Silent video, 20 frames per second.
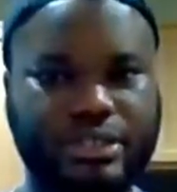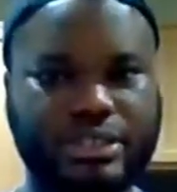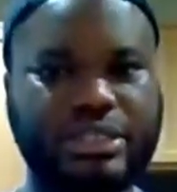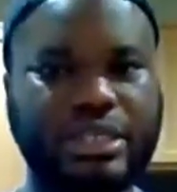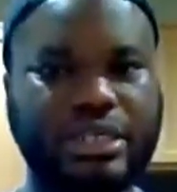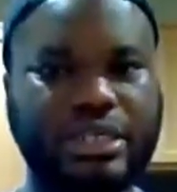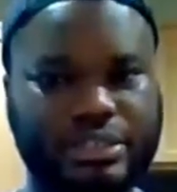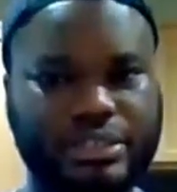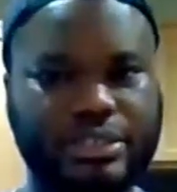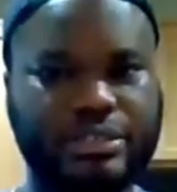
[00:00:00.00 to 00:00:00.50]

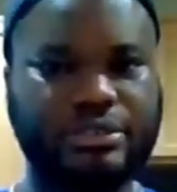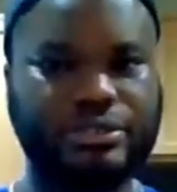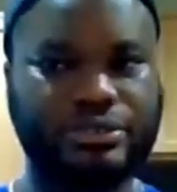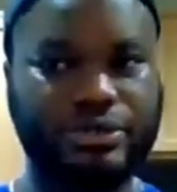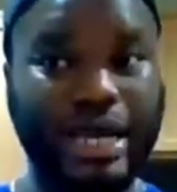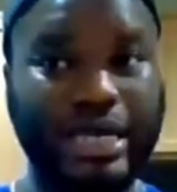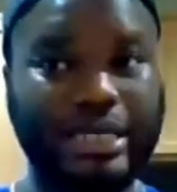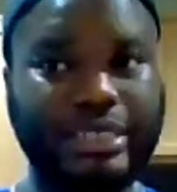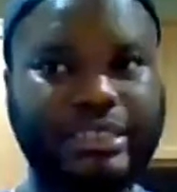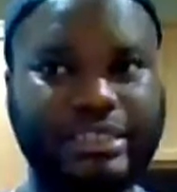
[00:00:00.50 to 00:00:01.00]
so
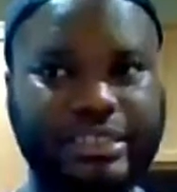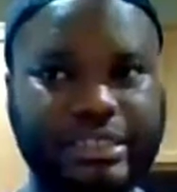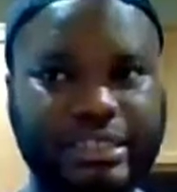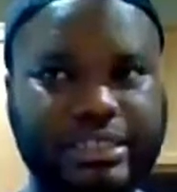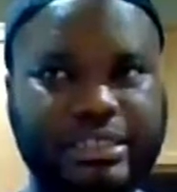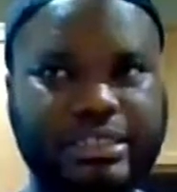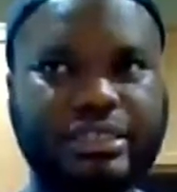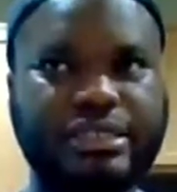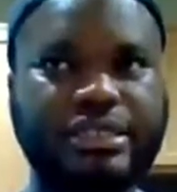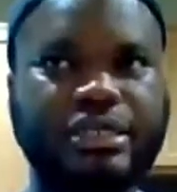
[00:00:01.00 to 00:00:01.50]

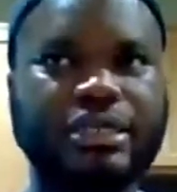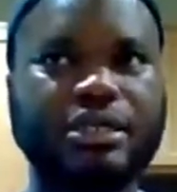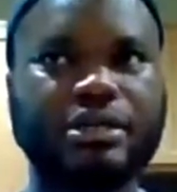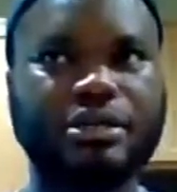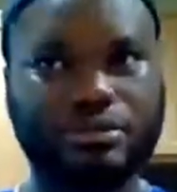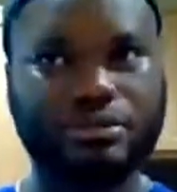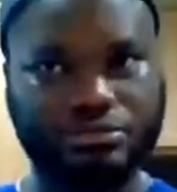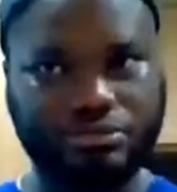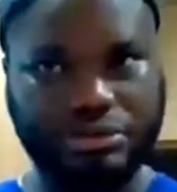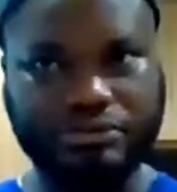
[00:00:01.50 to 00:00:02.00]
ideally
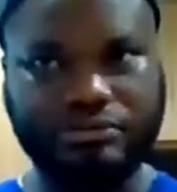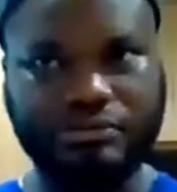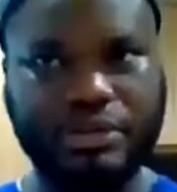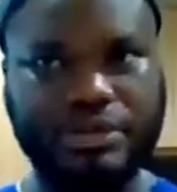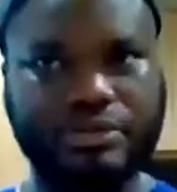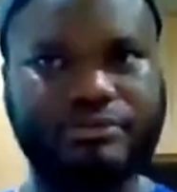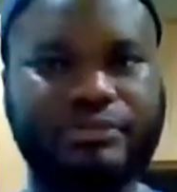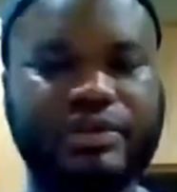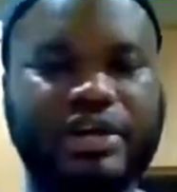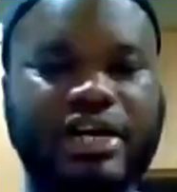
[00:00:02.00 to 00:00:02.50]

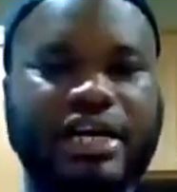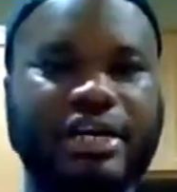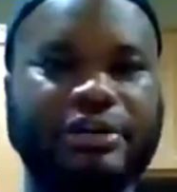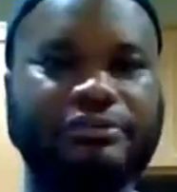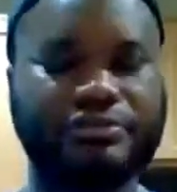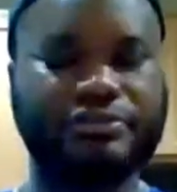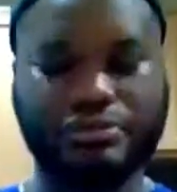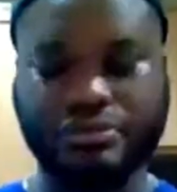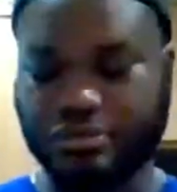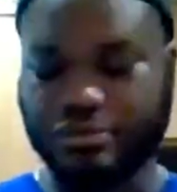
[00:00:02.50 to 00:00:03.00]
345,
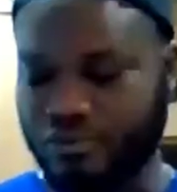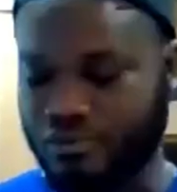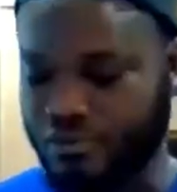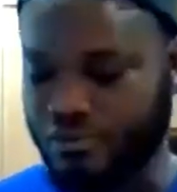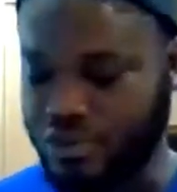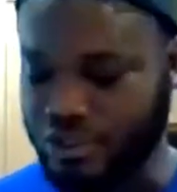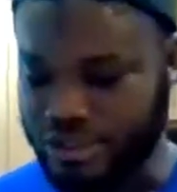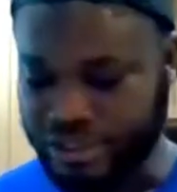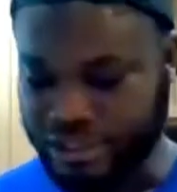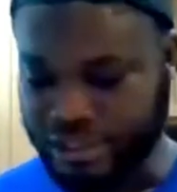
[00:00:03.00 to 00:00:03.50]

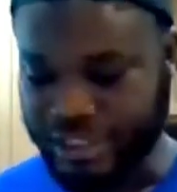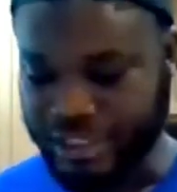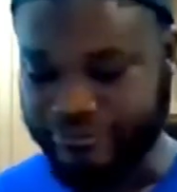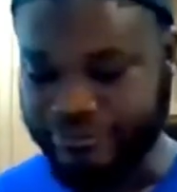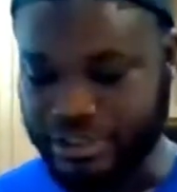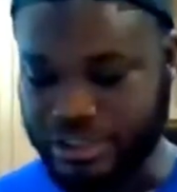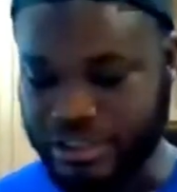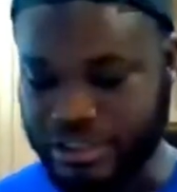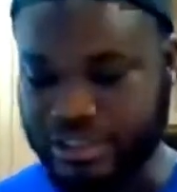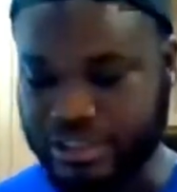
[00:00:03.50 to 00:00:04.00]

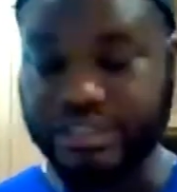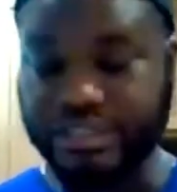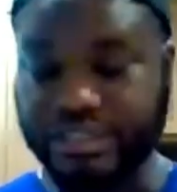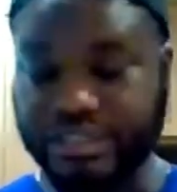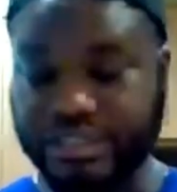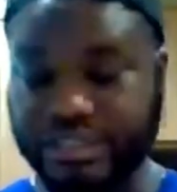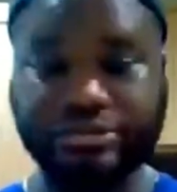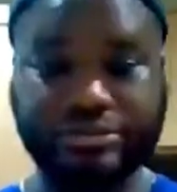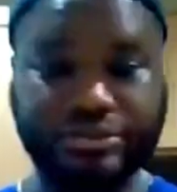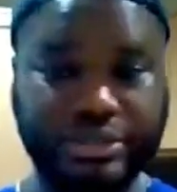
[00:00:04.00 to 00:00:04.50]

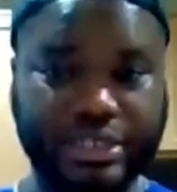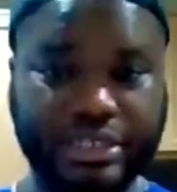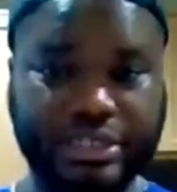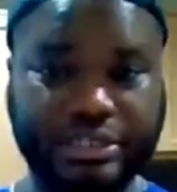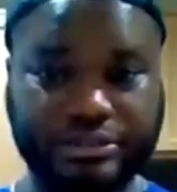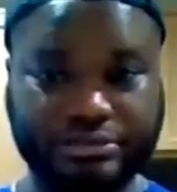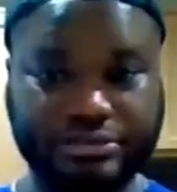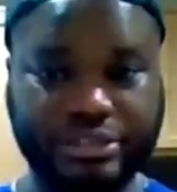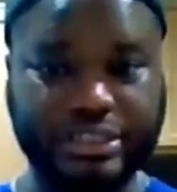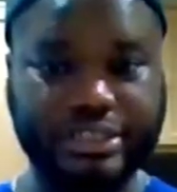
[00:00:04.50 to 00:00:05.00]
173
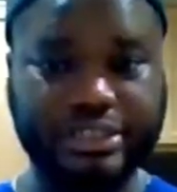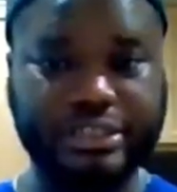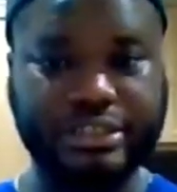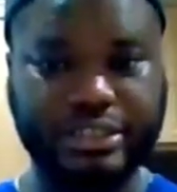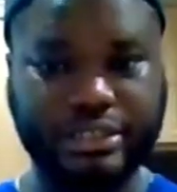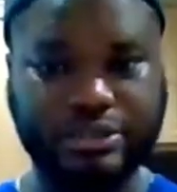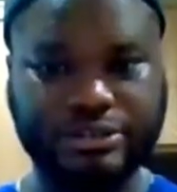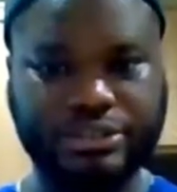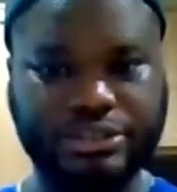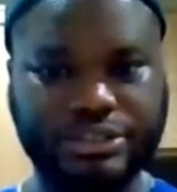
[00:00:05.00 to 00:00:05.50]
degrees
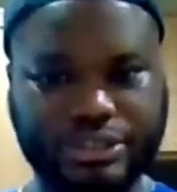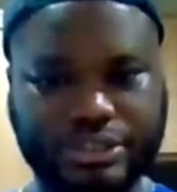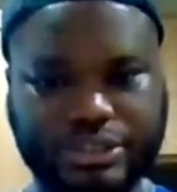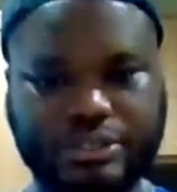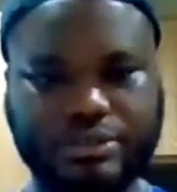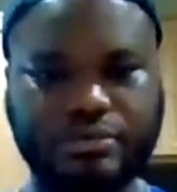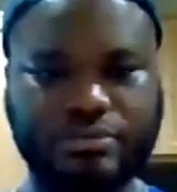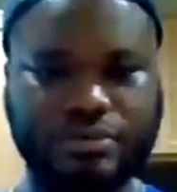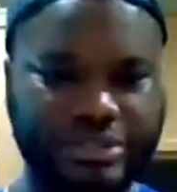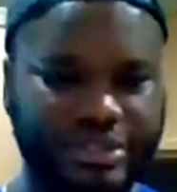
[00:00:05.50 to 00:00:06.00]
Celsius
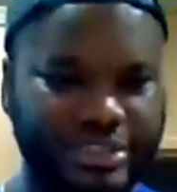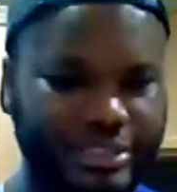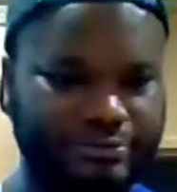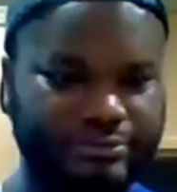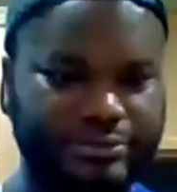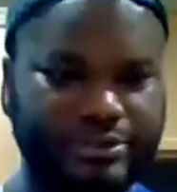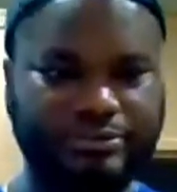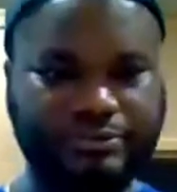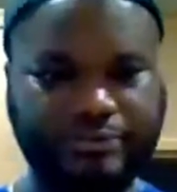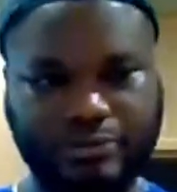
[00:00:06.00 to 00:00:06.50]
or
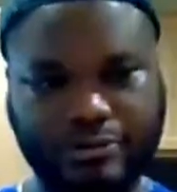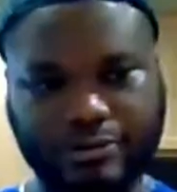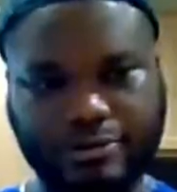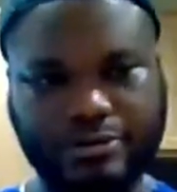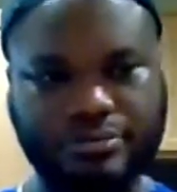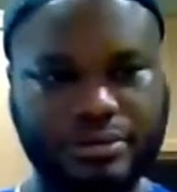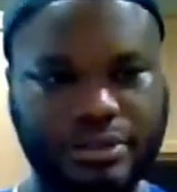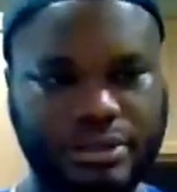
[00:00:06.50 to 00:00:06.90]
174